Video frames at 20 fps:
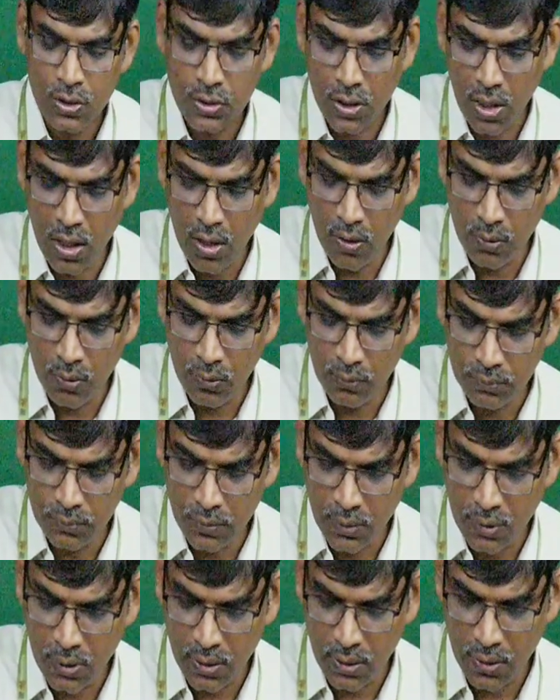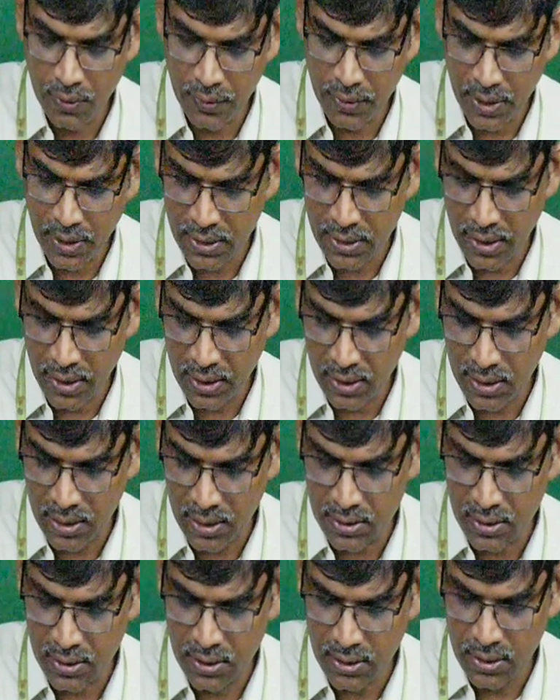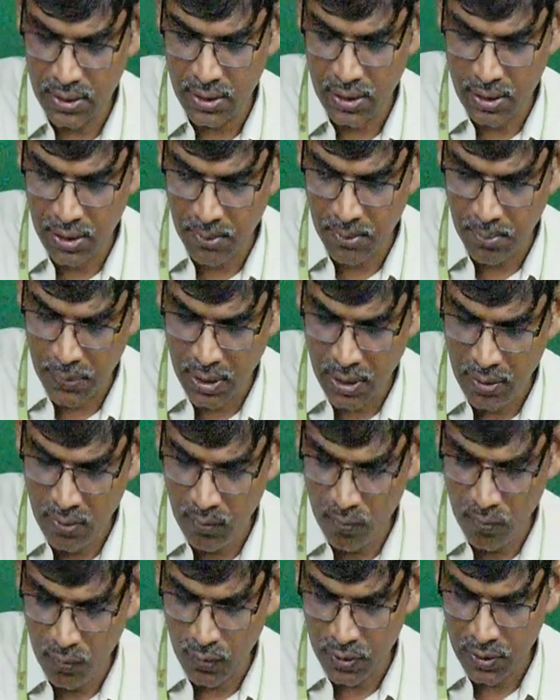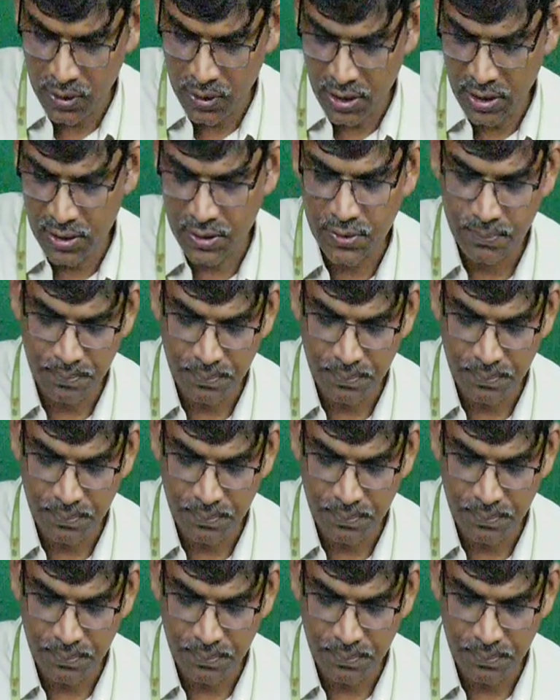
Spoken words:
Now you can take it as it is the terminal voltage.